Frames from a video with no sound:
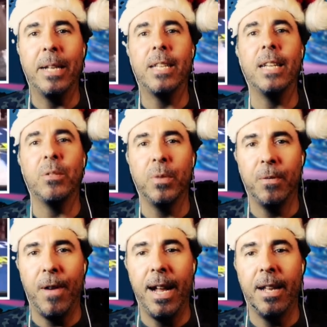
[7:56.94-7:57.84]
Mike Tyson was
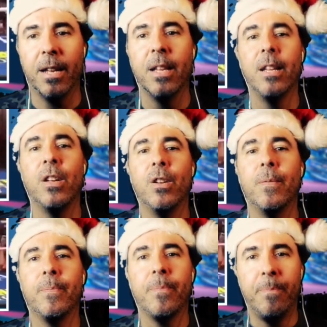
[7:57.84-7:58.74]
fighting,
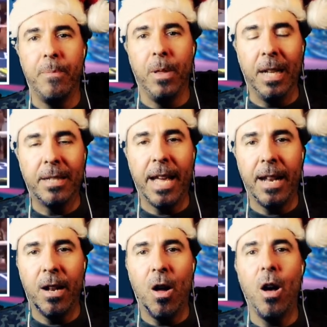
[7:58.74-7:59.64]
let's
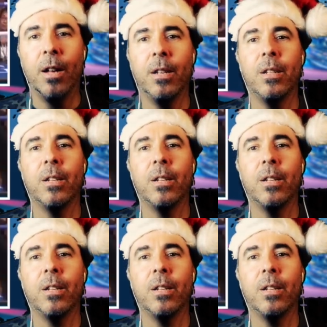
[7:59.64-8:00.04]
get it on.